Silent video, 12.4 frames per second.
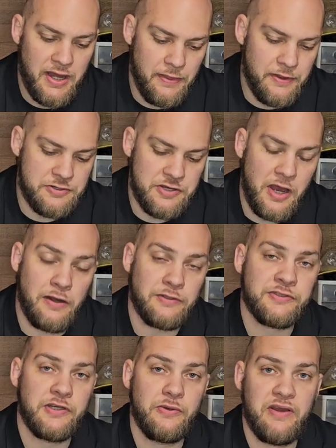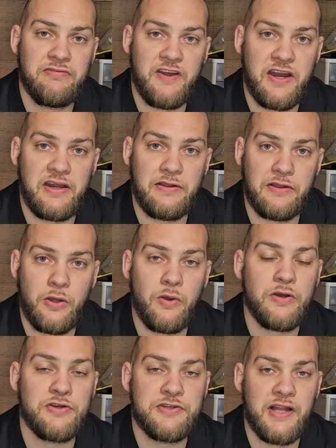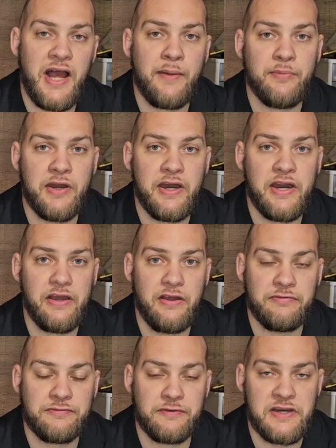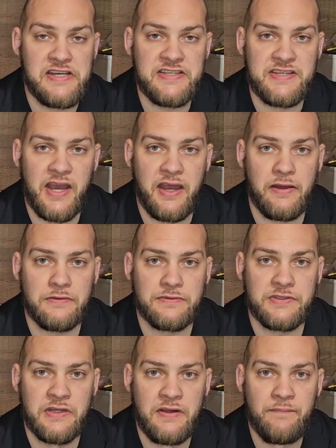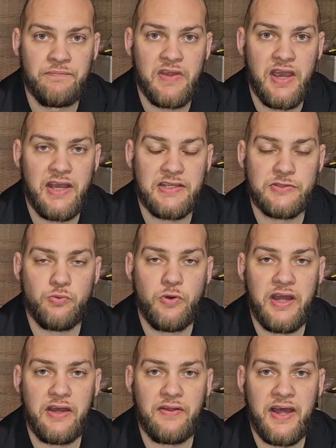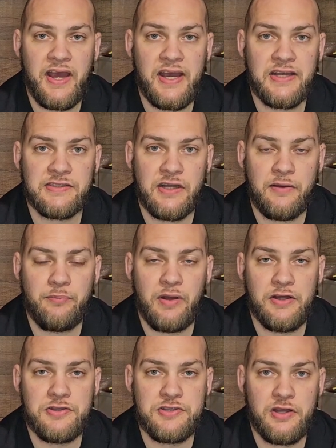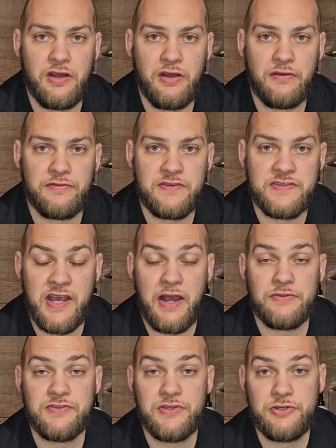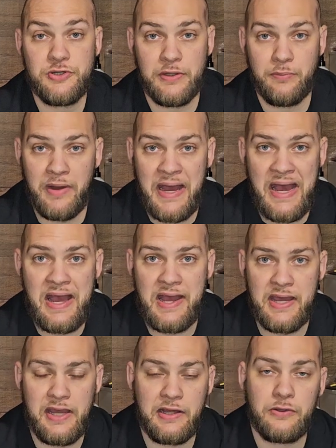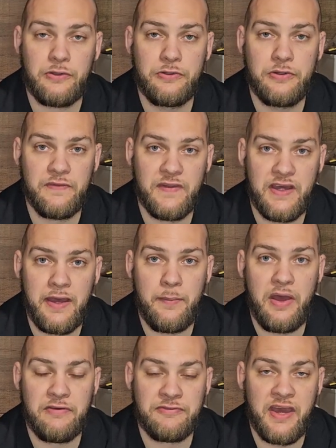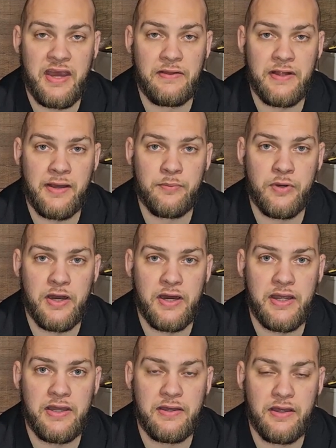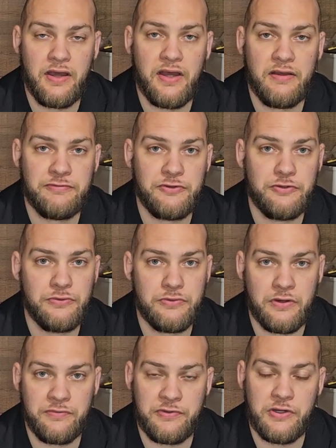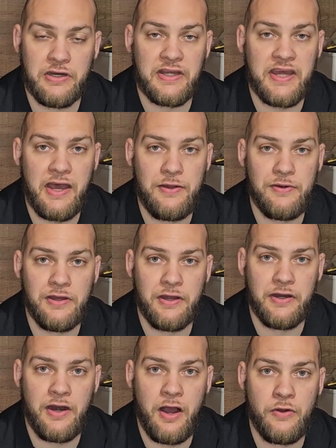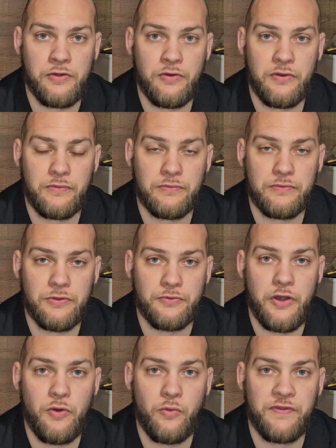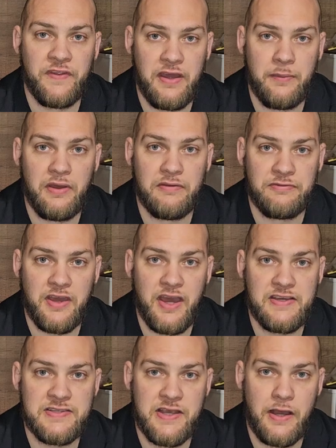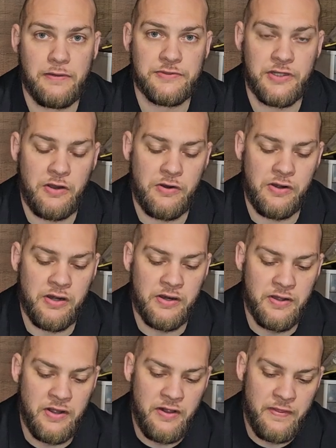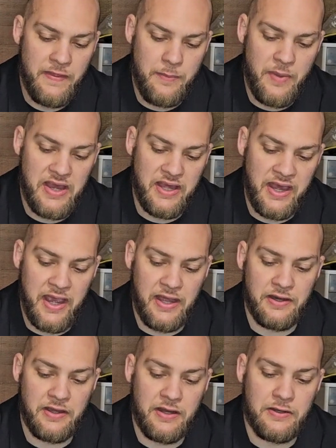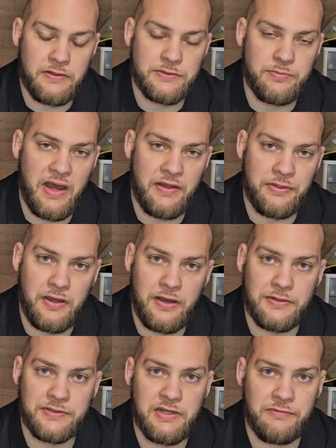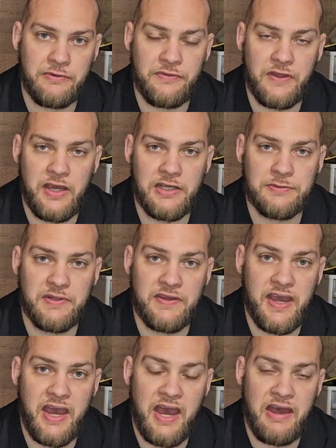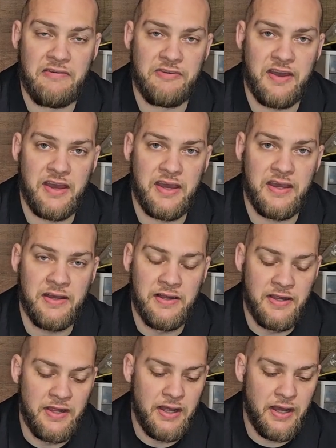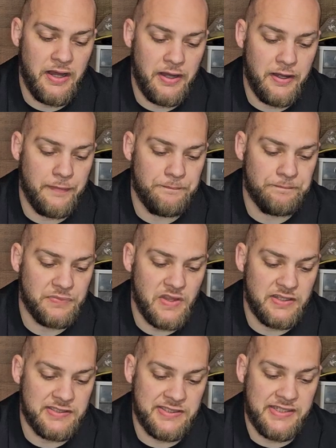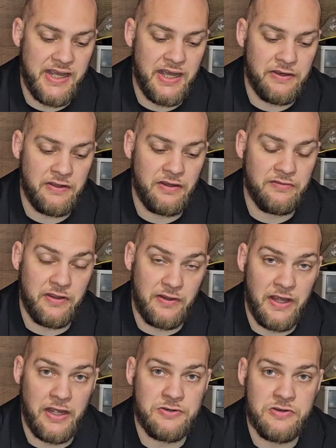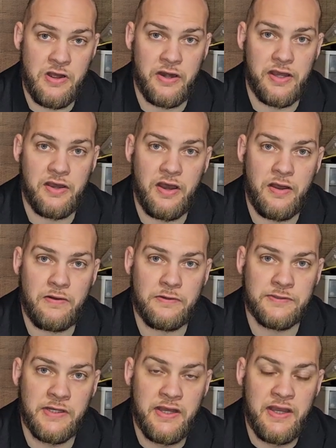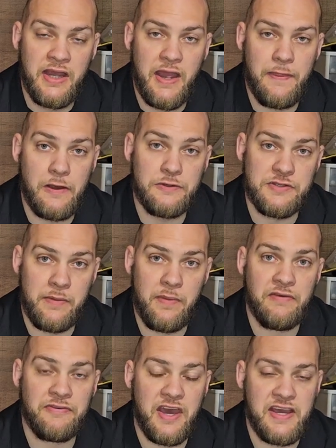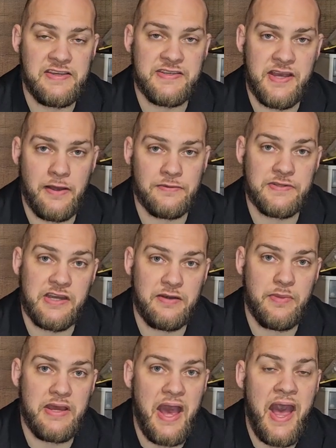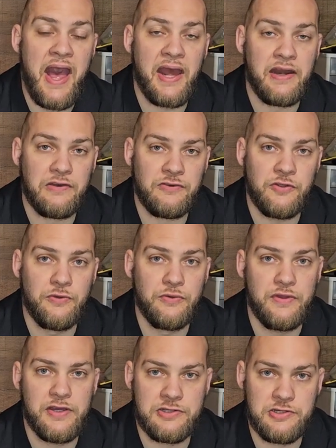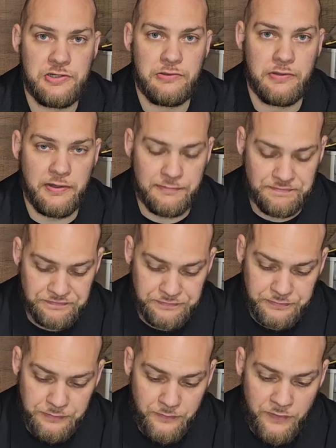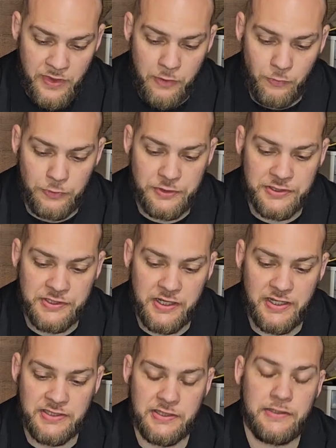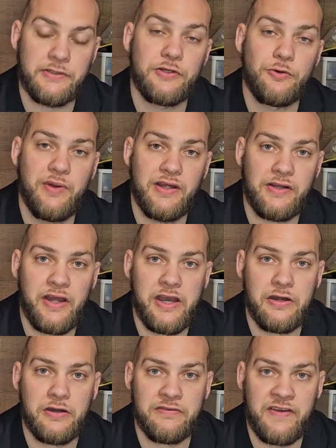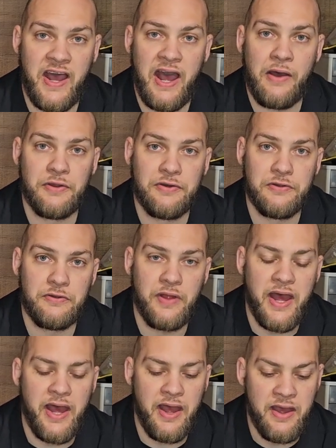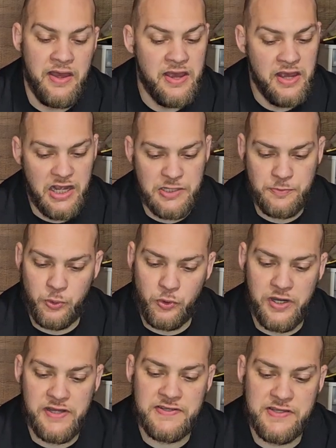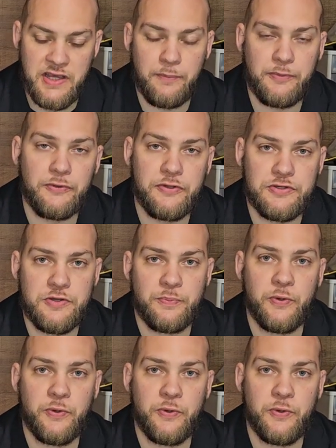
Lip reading: There's also a very large library of free sounds, as well as a bunch of sounds that you can buy, including the MFK library. If you're into coyote hunting at all, you'll know what the MFK sounds are. They make hand calls, mouth calls, different things, but they have a set of electronic calls, and those MFK sounds can be added to this unit. And we'll discuss a little bit later of how to do that. It's pretty simple. There's a